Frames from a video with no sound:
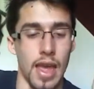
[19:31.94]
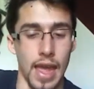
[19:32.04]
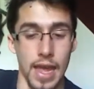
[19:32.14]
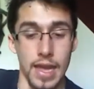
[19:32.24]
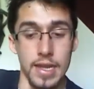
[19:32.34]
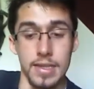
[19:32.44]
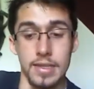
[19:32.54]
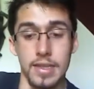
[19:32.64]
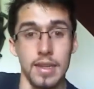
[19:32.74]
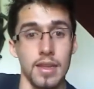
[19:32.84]

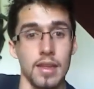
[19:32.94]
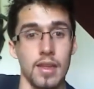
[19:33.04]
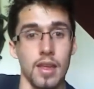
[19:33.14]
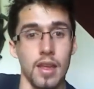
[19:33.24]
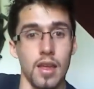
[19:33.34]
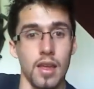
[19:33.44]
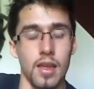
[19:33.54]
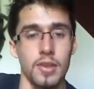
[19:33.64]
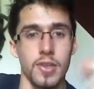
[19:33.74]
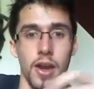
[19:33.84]
And,
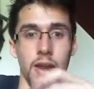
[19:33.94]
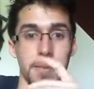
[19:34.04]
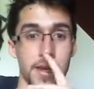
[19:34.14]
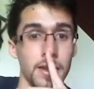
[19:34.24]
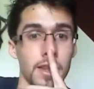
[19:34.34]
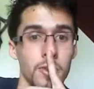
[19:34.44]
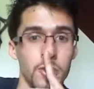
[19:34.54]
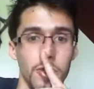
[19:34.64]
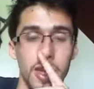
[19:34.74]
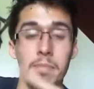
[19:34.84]
sorry, I'm getting a little
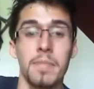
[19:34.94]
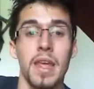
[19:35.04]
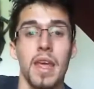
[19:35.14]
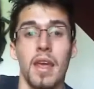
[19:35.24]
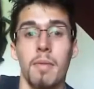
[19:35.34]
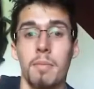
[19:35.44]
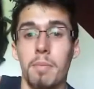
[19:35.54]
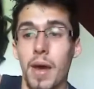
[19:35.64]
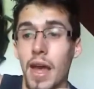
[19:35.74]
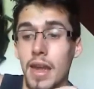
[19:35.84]
choked up,
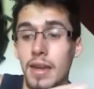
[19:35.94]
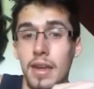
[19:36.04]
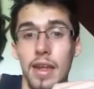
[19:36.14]
but